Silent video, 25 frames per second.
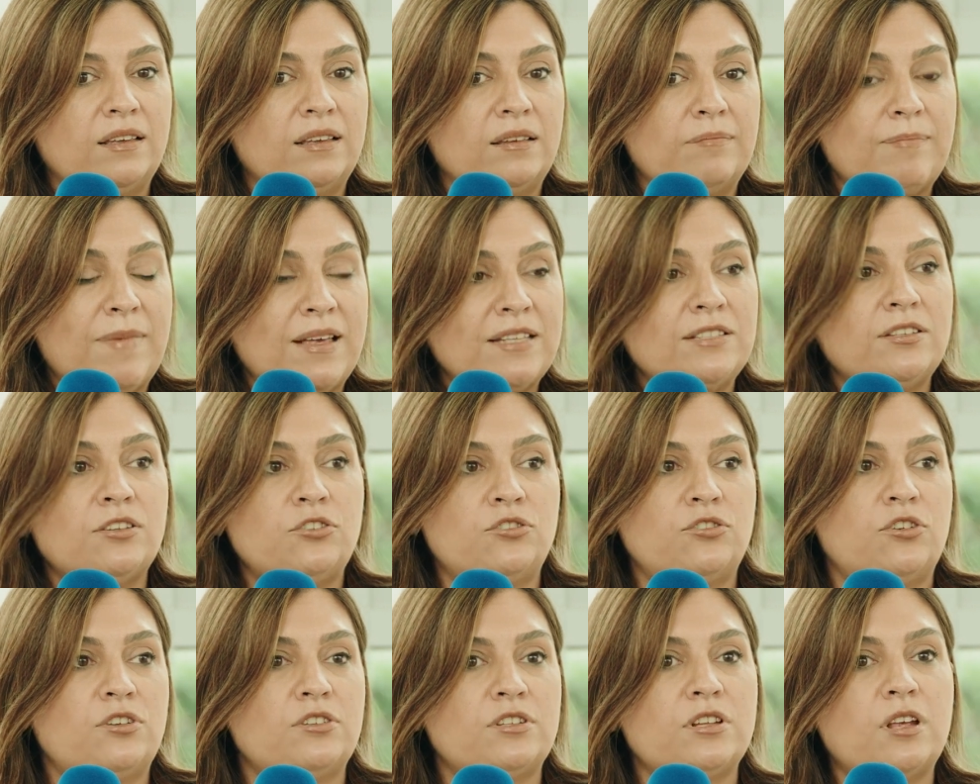
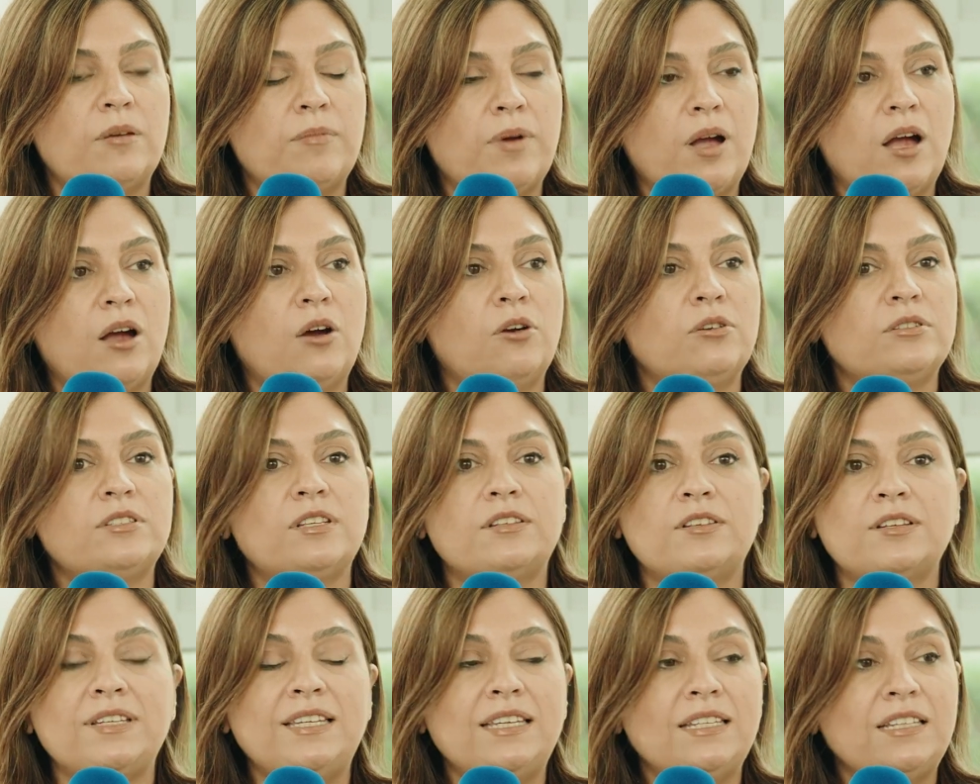messages about
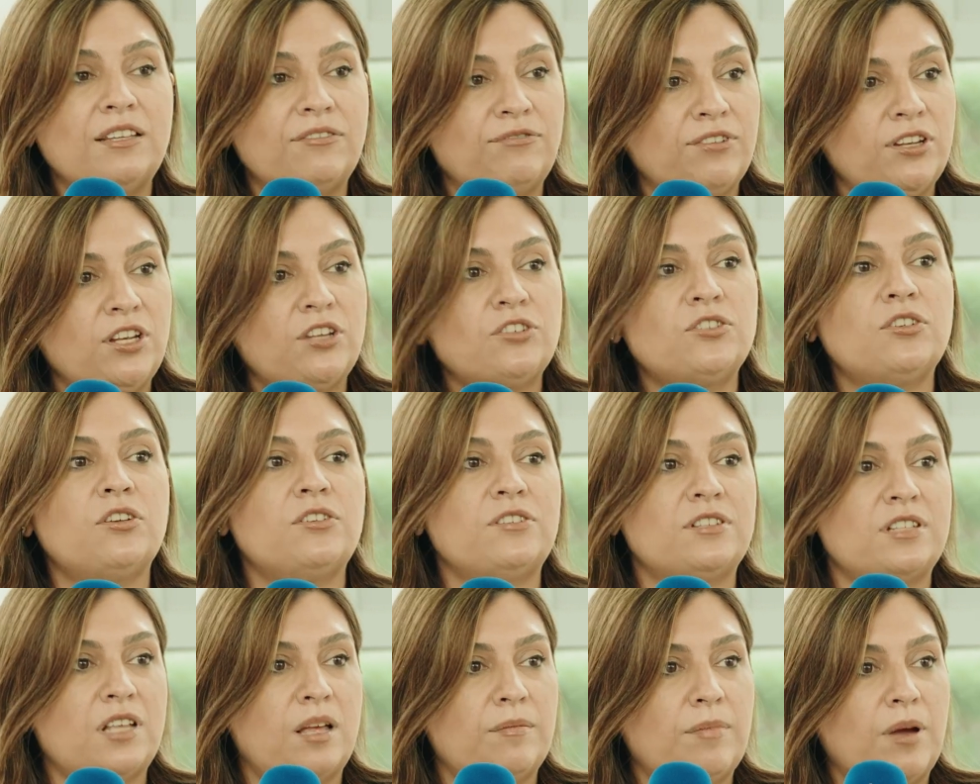the key
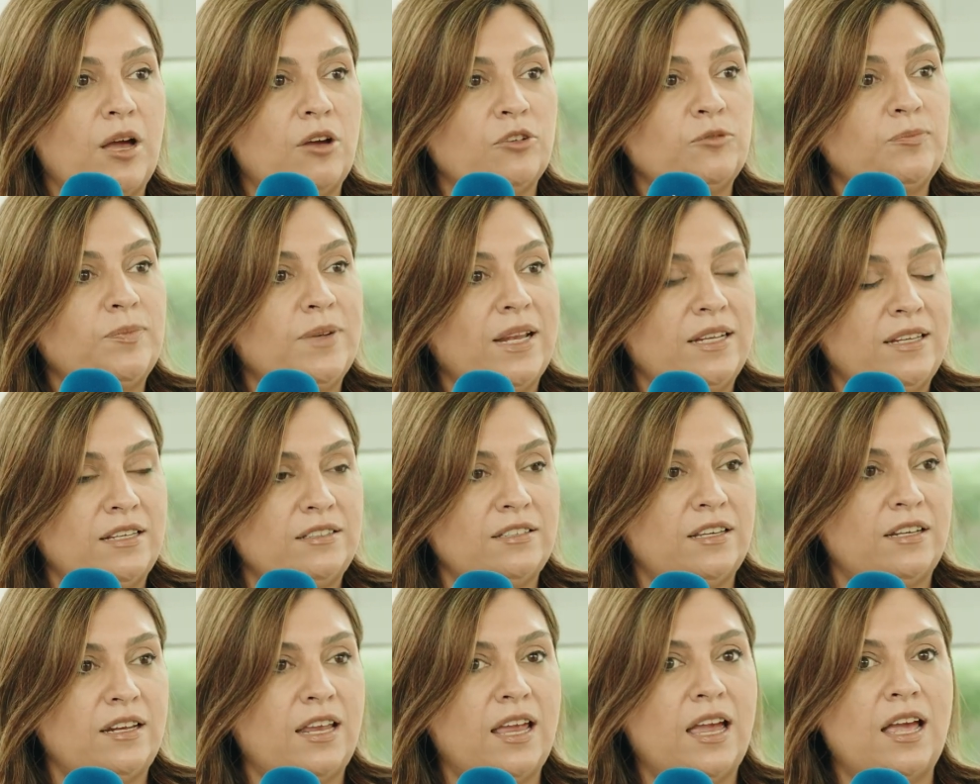definitions about
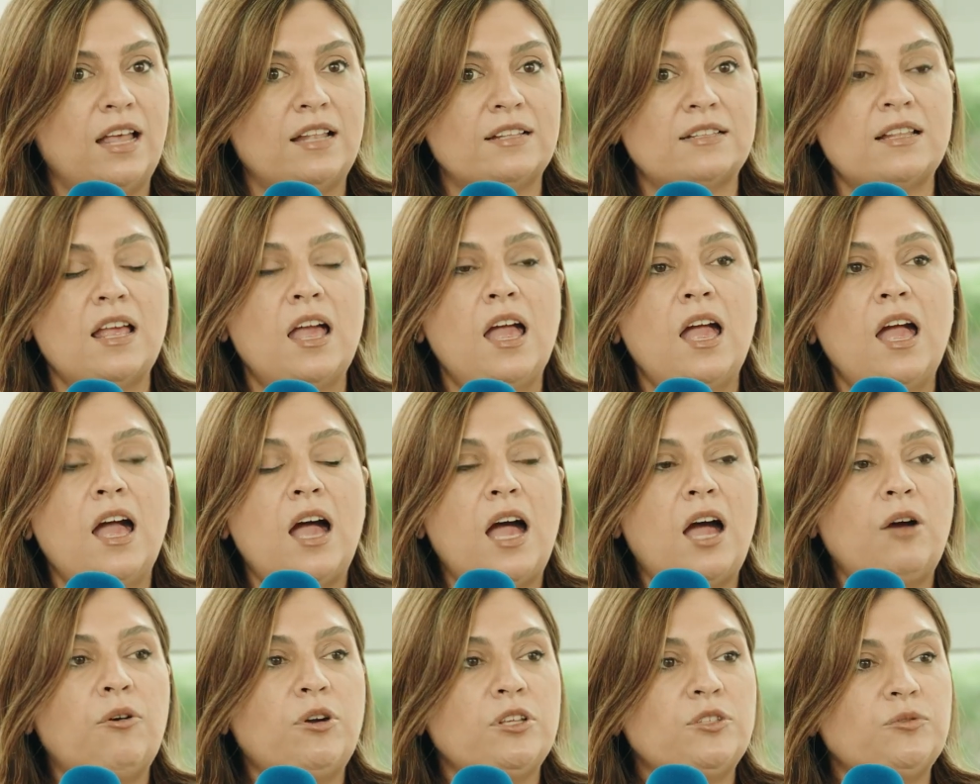planetary health,
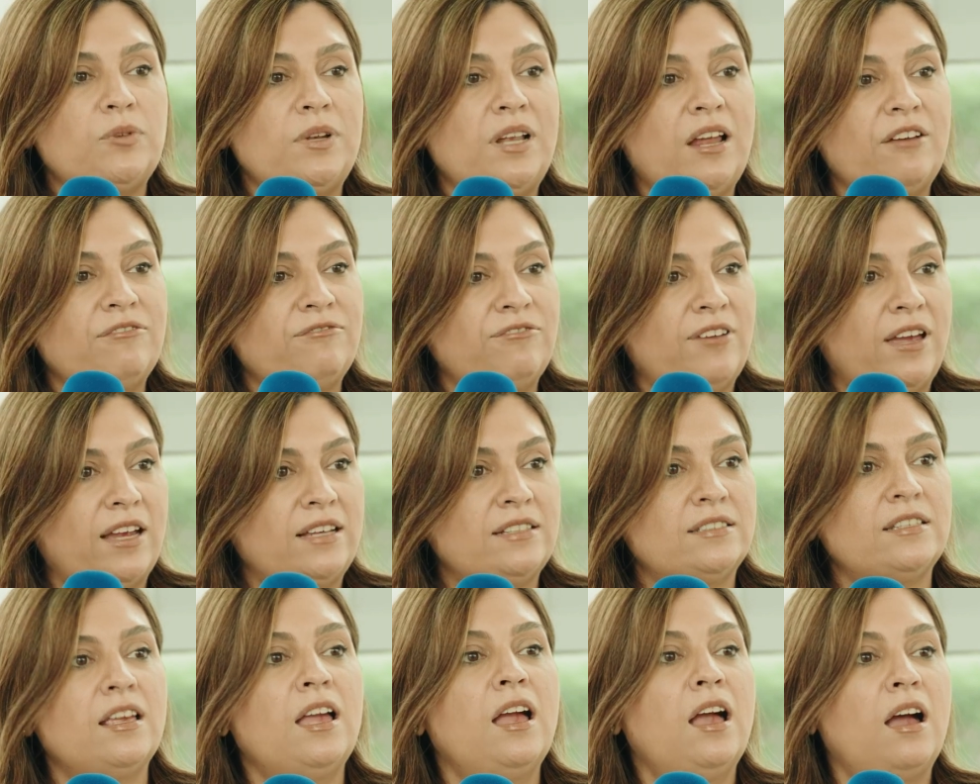how it will
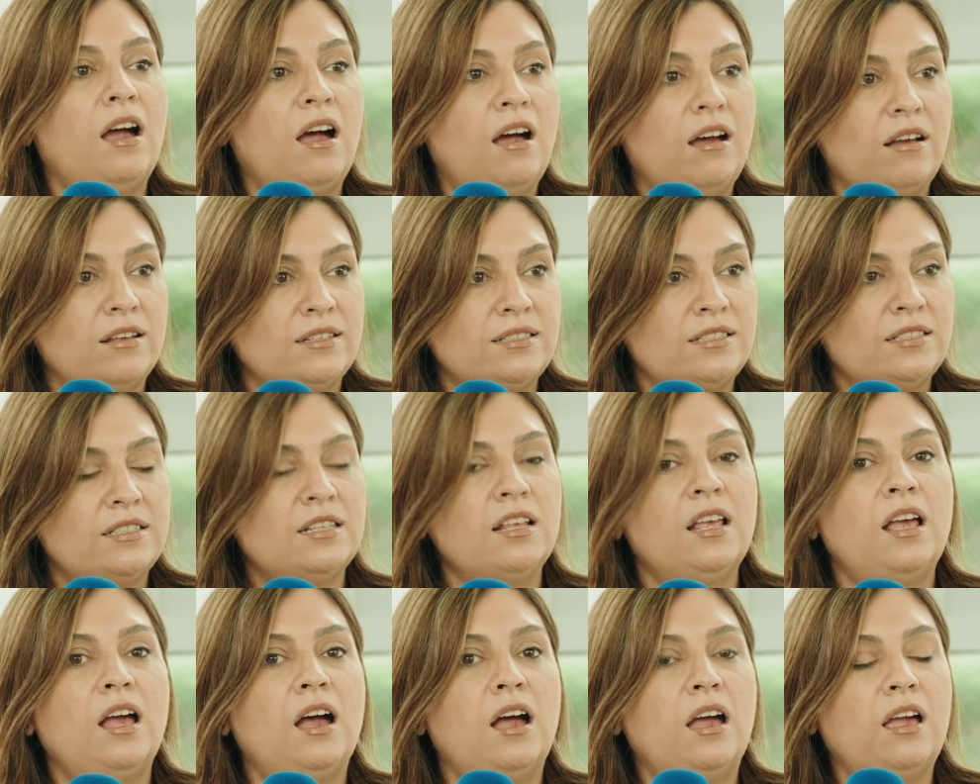affect
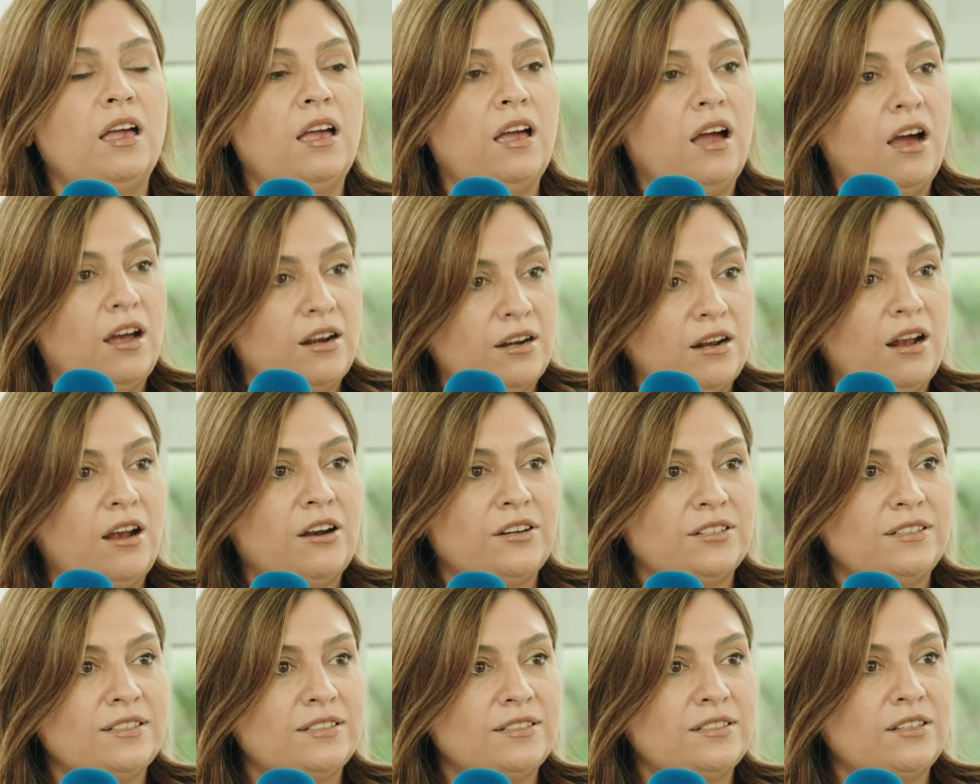us,
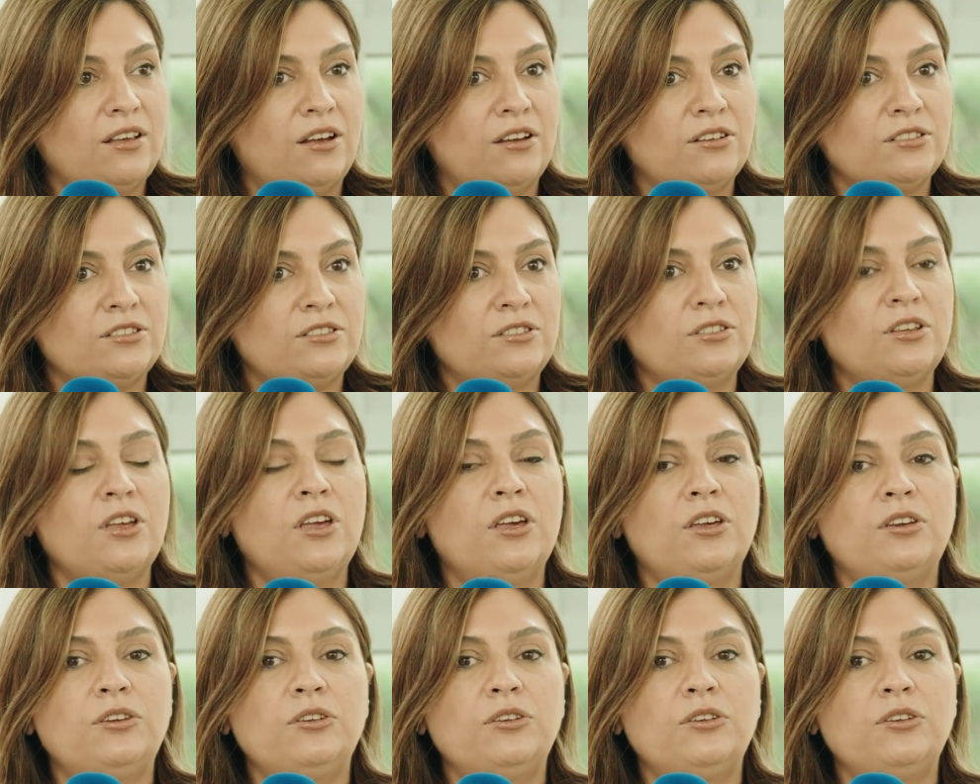are discussed.